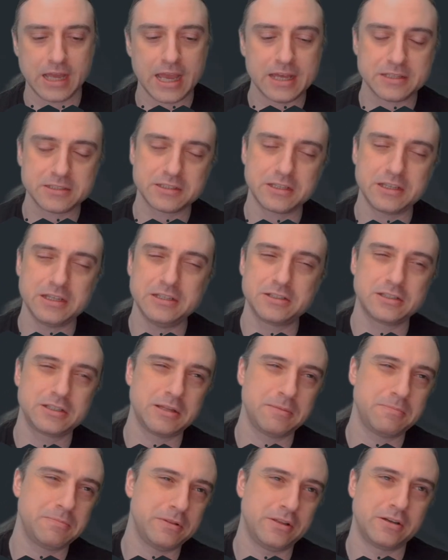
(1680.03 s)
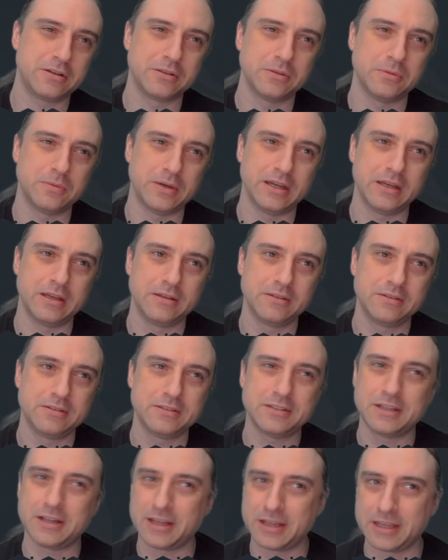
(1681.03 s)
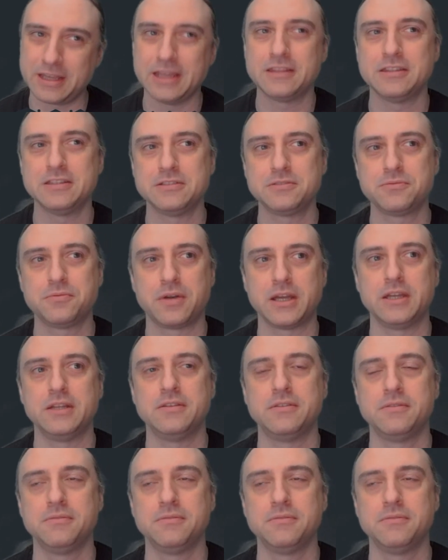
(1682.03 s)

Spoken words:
Ask each step along the way, did I get this right?